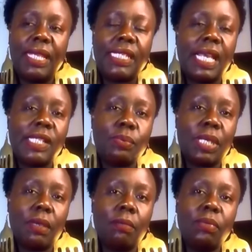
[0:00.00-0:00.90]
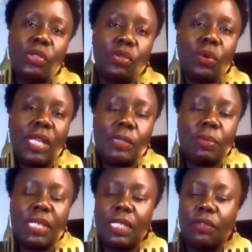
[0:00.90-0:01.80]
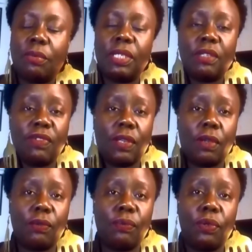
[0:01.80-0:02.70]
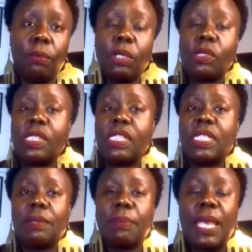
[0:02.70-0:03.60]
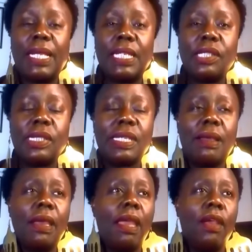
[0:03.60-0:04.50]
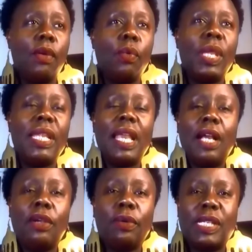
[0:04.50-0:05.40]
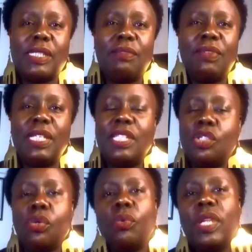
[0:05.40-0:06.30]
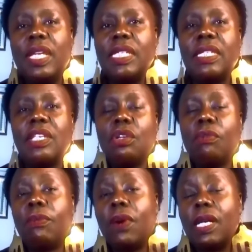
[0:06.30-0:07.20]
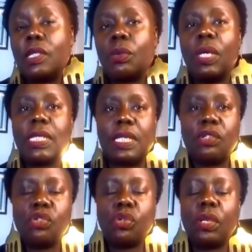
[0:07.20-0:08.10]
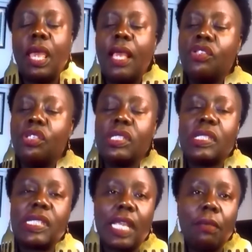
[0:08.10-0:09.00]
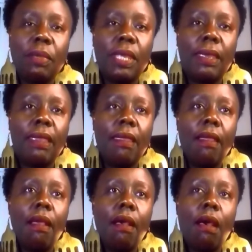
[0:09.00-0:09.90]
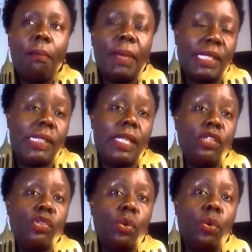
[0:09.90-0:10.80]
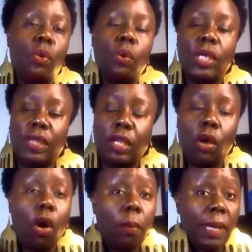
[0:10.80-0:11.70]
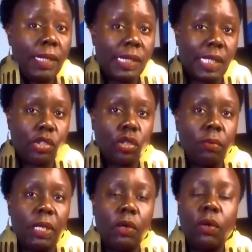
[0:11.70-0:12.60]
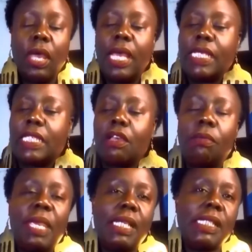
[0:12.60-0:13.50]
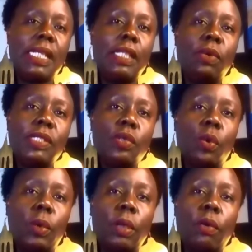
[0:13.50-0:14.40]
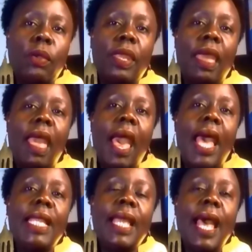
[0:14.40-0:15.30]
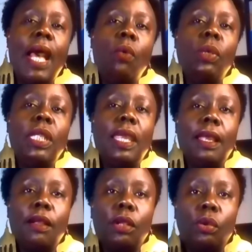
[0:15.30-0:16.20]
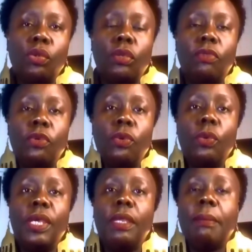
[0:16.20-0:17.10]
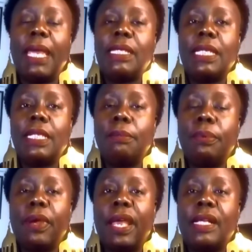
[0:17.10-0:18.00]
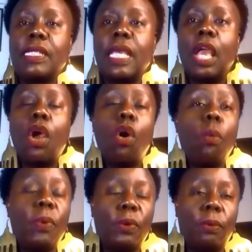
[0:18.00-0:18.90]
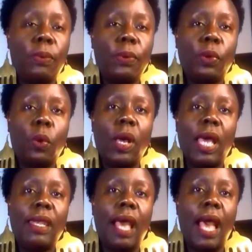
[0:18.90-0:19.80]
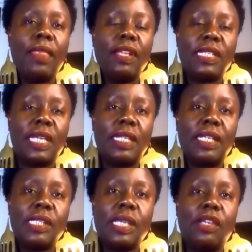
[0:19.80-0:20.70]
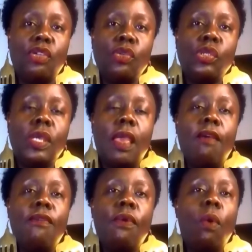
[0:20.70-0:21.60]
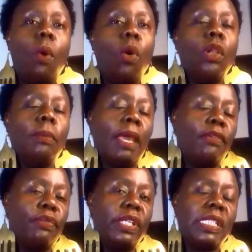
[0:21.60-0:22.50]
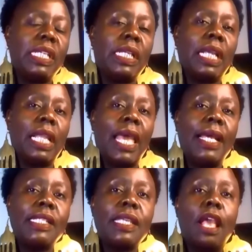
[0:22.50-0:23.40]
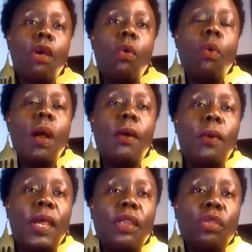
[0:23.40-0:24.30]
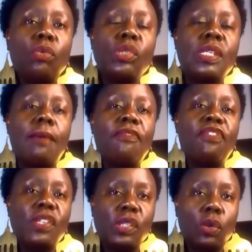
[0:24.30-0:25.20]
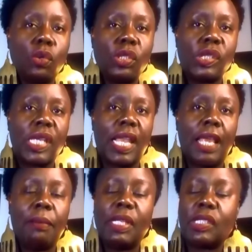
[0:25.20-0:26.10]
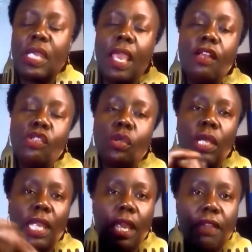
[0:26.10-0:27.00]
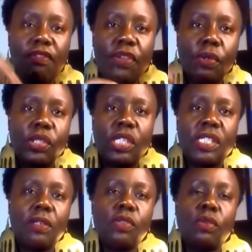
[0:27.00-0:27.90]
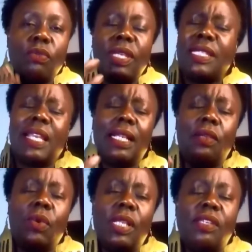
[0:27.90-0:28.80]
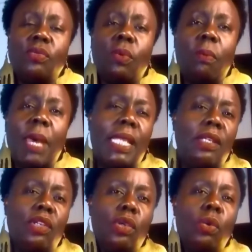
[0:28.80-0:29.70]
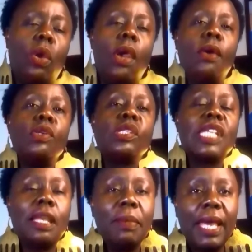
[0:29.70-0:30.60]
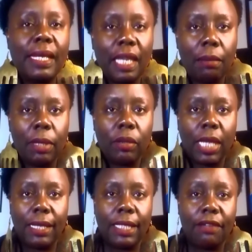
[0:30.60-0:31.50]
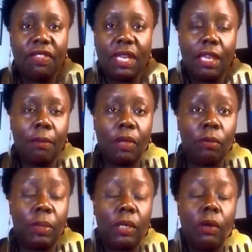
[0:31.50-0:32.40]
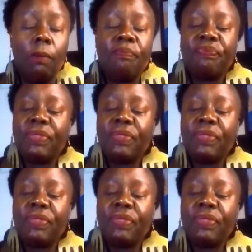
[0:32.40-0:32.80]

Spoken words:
it has become, has been a little bit difficult for you because the pain is really aggressively disorienting your focus or attention, just send me a message or in the comment section below. Tell me exactly what's going on, and I will include you in my daily prayers, Ho'oponopono, and other techniques I use for all my friends and clients who are going through some physical disalignments. So leave your details of exactly what is bombarding you, or send me an email. I'll leave the email below.